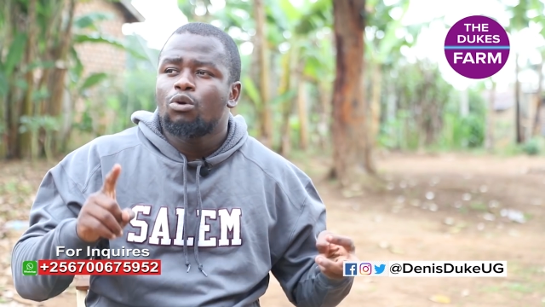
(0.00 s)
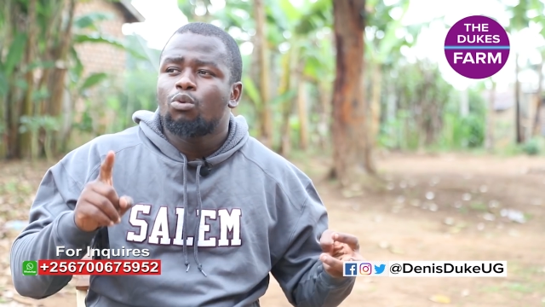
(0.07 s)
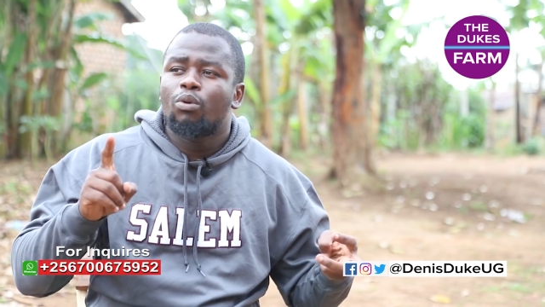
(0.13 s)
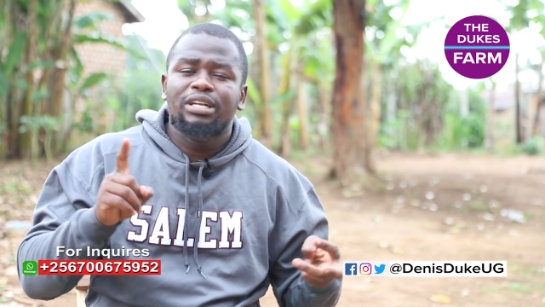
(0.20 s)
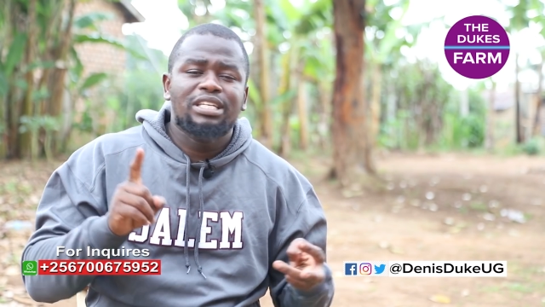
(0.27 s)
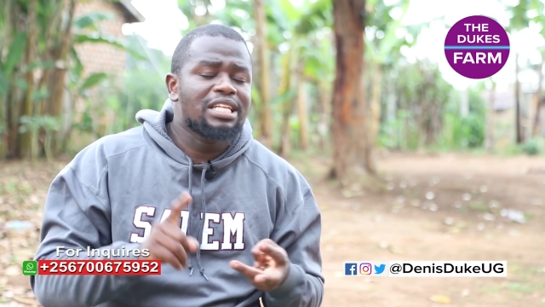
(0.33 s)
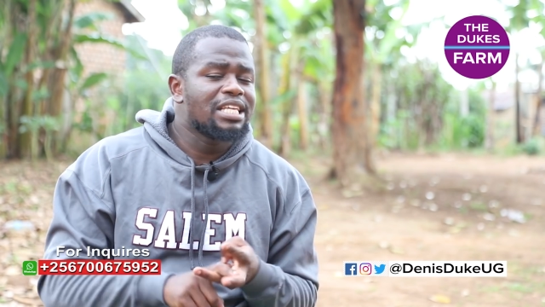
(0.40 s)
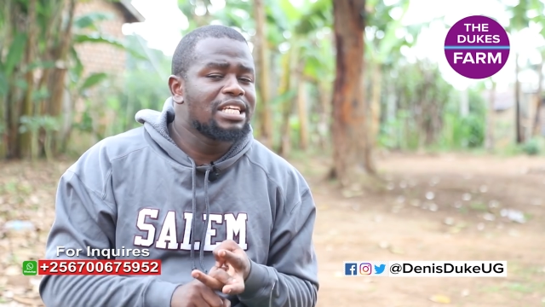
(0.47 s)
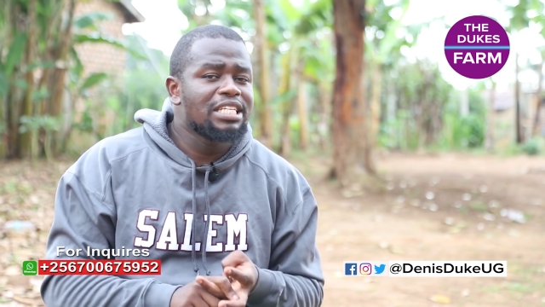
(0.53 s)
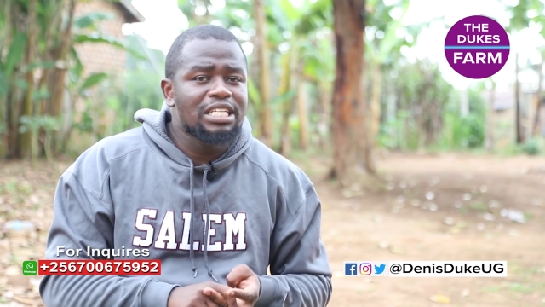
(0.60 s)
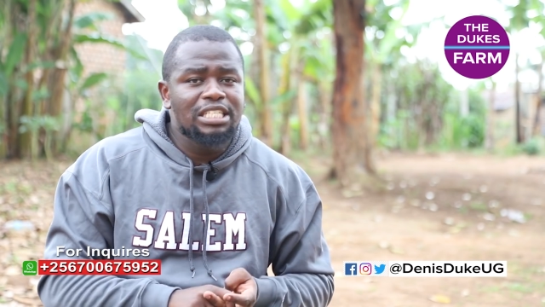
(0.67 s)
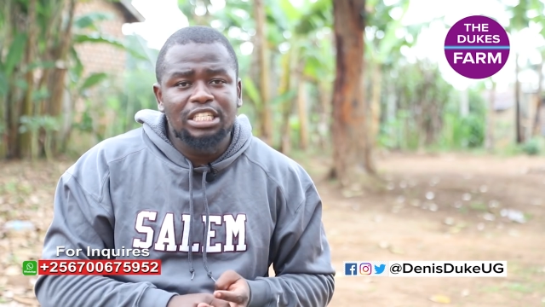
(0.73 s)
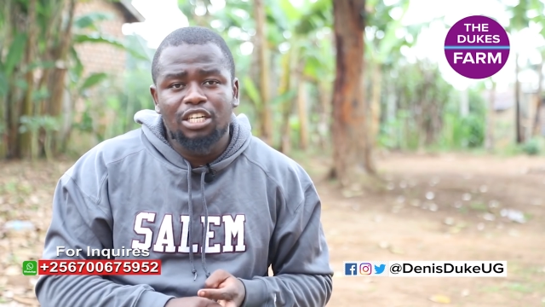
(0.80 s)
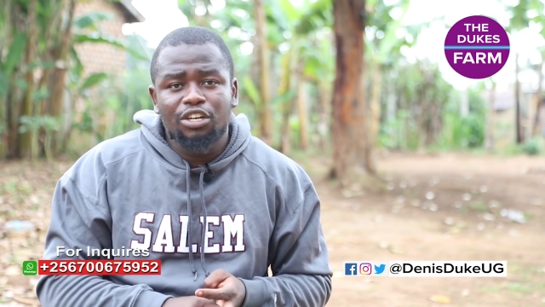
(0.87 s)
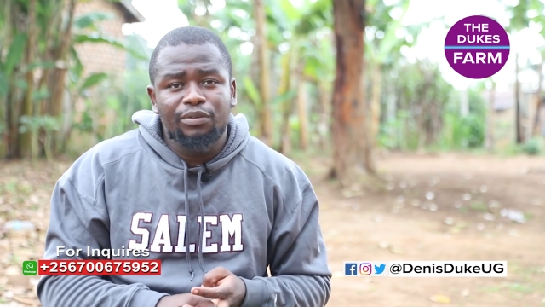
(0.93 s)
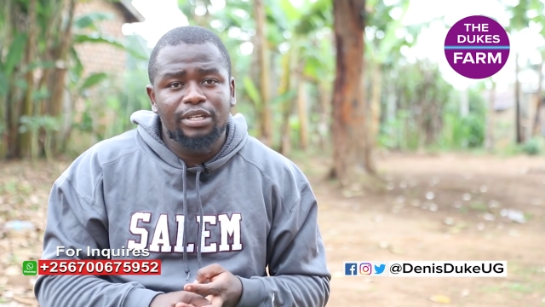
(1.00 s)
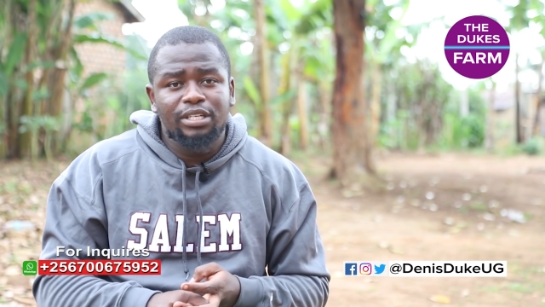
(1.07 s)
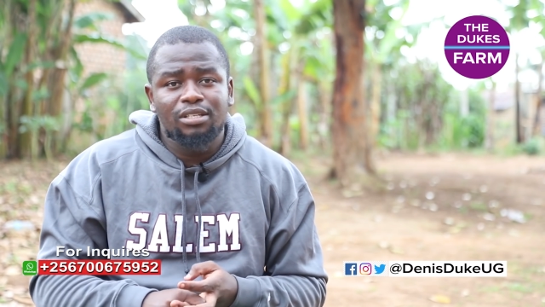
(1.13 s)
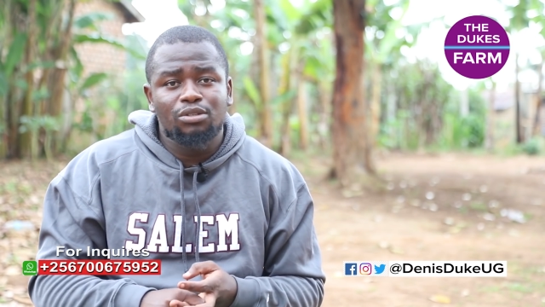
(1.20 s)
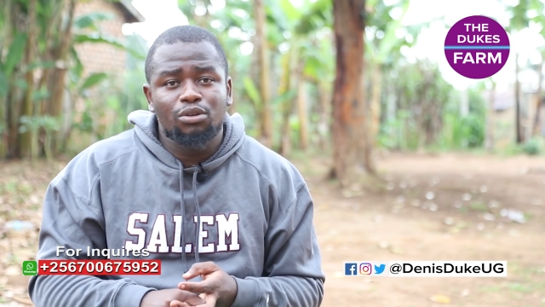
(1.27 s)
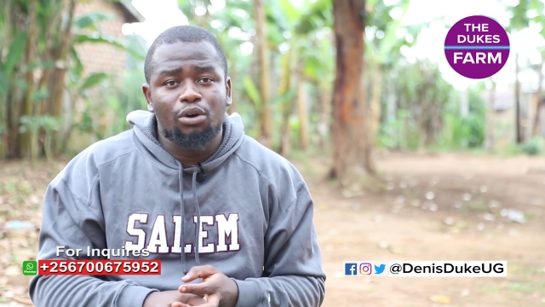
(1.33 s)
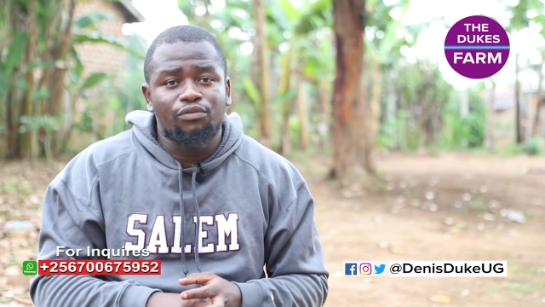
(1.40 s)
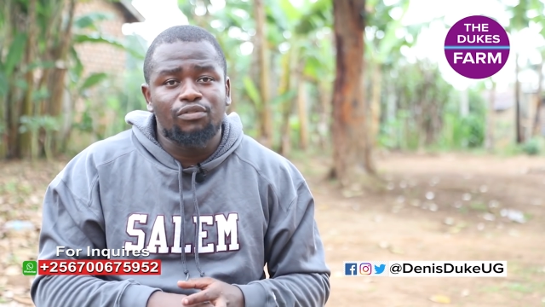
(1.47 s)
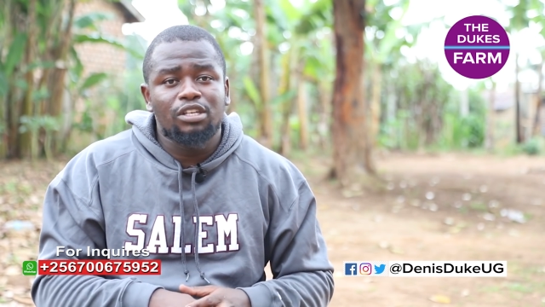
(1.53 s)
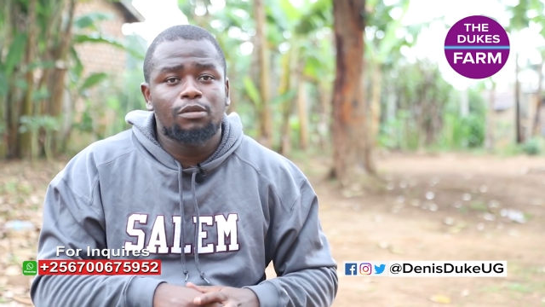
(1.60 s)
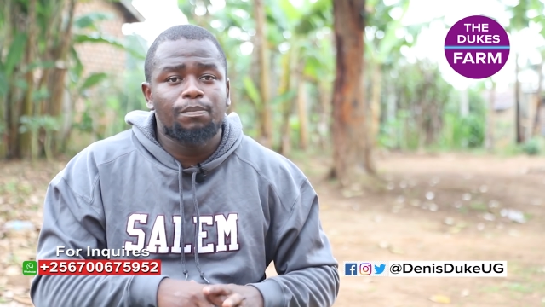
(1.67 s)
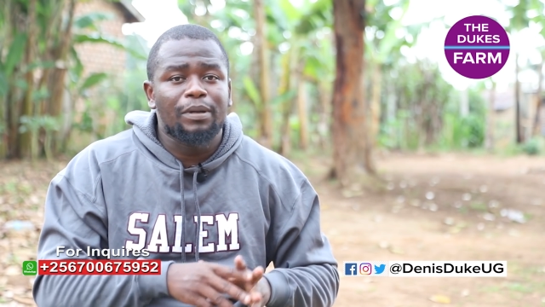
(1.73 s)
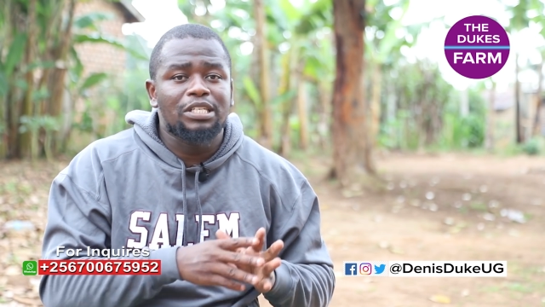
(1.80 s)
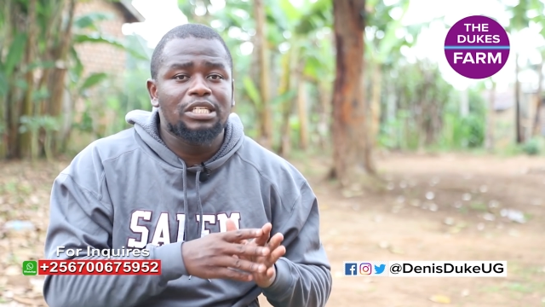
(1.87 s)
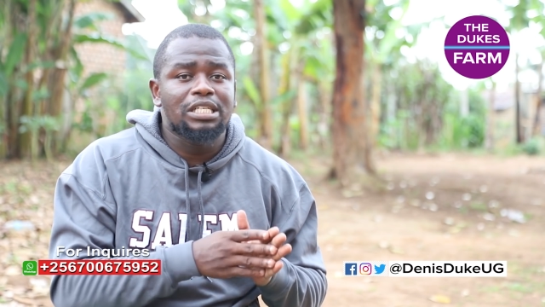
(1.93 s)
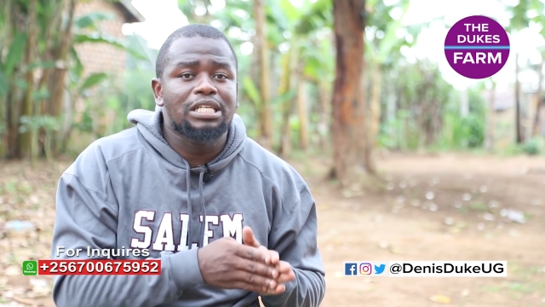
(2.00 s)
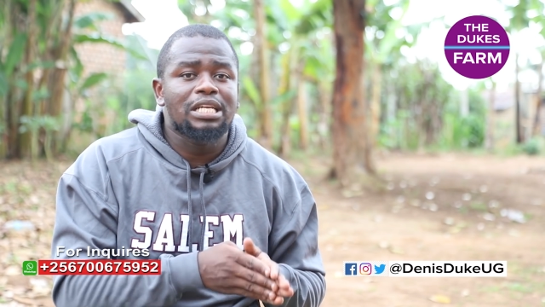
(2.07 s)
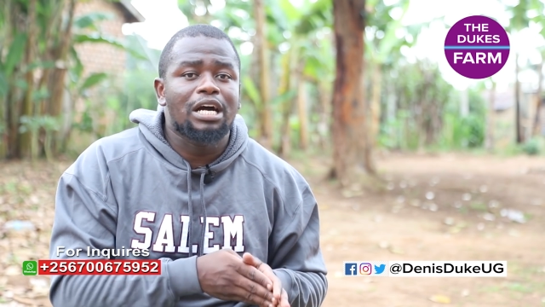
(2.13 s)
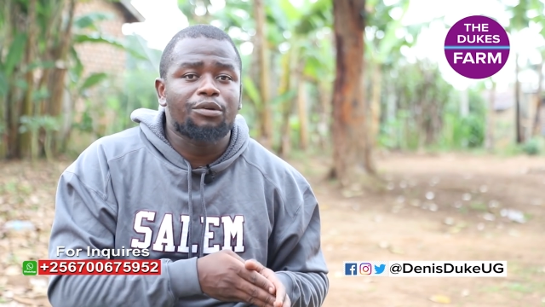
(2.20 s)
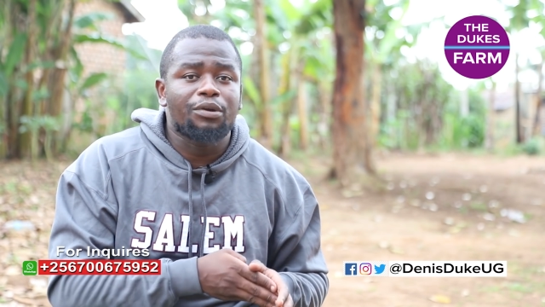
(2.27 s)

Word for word: what are the nitty-gritties of this particular